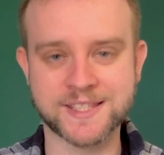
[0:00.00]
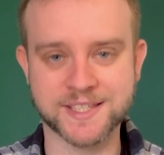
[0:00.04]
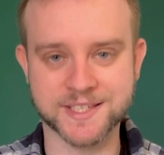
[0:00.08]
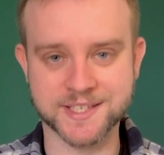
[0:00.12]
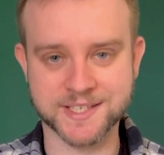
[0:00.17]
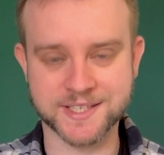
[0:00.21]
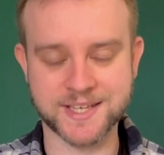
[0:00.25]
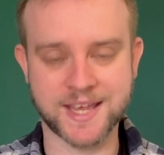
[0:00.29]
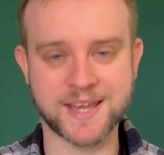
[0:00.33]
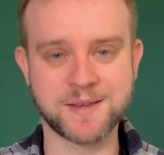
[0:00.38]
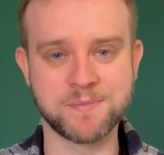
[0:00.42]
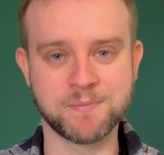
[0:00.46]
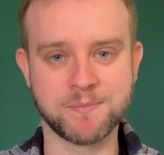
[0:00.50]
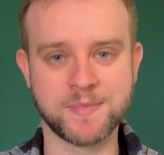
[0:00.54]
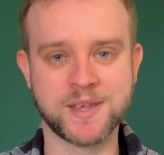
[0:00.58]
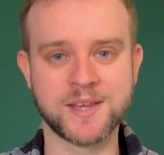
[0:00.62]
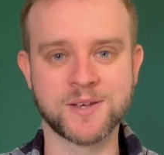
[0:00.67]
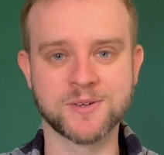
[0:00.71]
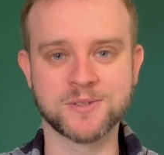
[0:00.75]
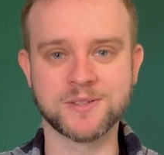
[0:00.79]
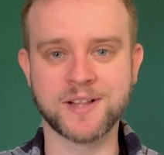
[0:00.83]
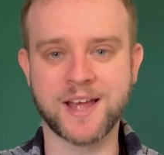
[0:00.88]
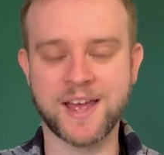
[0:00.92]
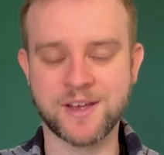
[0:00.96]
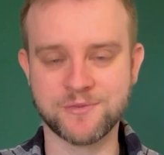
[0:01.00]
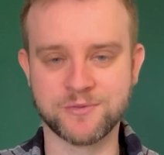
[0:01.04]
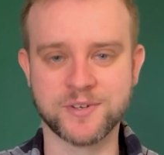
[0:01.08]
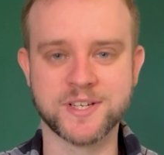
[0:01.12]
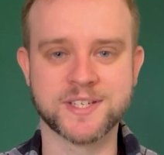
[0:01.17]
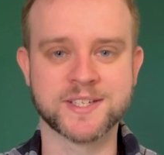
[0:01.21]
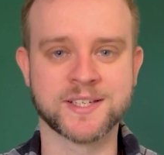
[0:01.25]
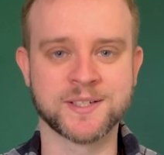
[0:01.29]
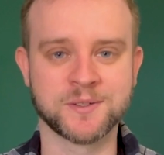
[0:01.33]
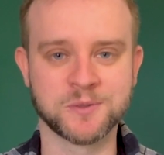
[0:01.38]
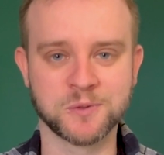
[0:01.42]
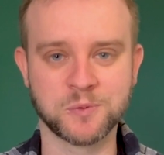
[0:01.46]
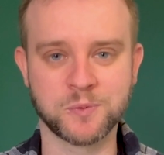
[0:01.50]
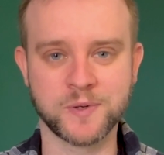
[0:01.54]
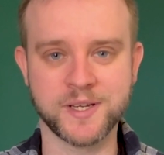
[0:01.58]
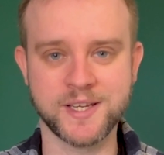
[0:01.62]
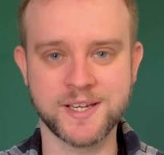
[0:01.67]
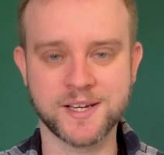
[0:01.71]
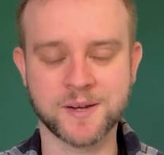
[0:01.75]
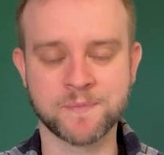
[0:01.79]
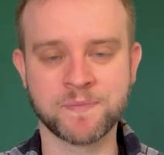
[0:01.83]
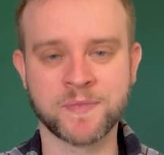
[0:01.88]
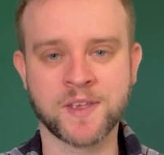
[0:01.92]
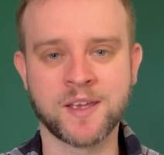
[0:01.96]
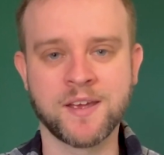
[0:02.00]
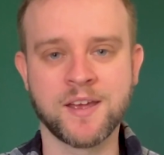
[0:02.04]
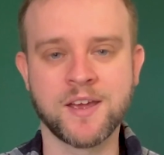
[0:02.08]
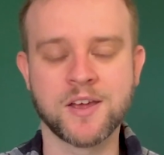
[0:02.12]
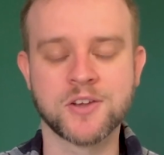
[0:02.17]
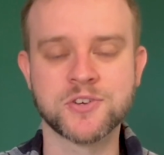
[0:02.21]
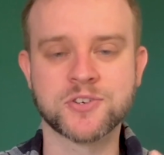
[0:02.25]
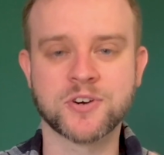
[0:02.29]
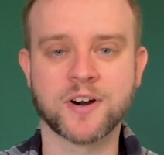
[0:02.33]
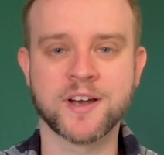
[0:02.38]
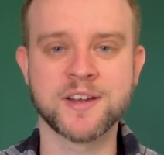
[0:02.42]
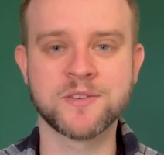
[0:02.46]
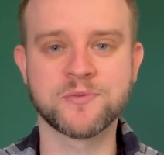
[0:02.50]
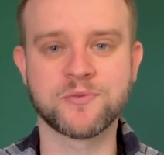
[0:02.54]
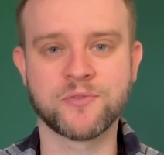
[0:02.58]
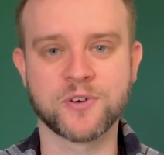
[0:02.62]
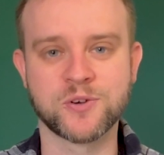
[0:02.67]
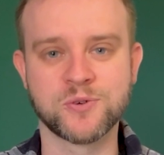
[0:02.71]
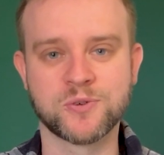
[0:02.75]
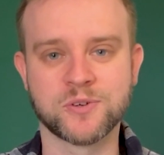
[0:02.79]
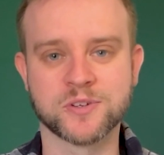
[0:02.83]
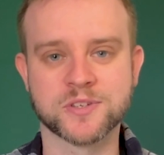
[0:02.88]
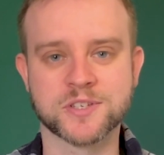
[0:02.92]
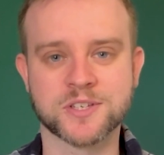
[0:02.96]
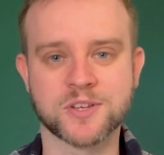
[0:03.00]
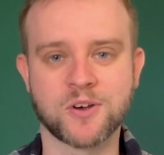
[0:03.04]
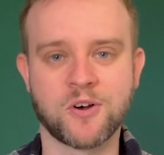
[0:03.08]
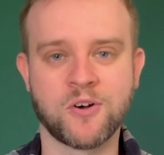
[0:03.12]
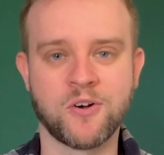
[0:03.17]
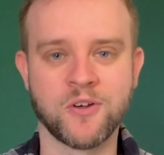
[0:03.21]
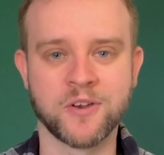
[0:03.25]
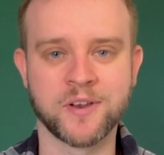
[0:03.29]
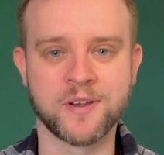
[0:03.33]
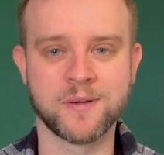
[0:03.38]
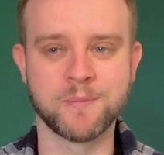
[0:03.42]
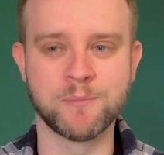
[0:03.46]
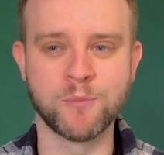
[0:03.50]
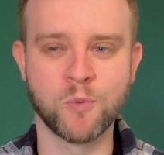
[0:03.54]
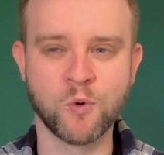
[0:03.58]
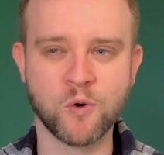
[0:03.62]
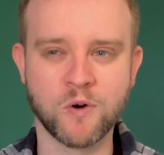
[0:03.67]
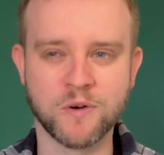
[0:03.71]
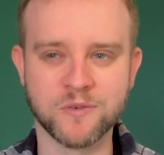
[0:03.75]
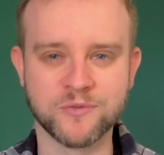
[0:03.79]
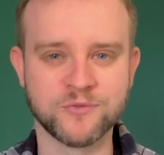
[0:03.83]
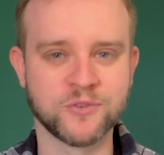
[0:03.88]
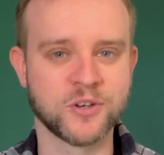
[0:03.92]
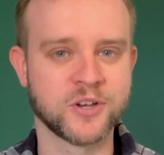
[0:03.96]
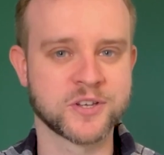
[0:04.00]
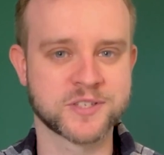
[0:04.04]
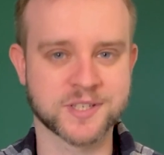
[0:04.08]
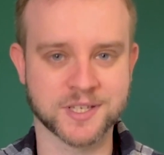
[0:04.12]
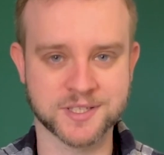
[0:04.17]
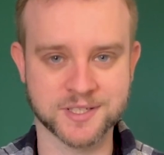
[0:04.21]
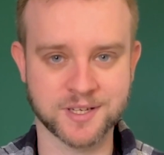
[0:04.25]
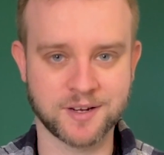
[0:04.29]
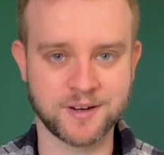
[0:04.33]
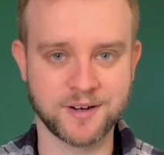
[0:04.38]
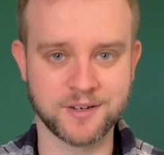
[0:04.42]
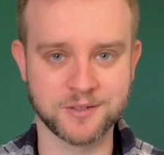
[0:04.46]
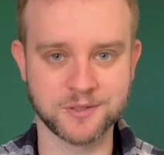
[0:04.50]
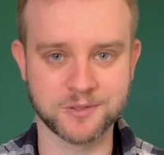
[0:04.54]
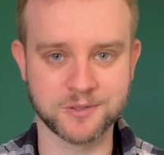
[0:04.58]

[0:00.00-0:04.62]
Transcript: the same meal every single week, try and focus on more versatile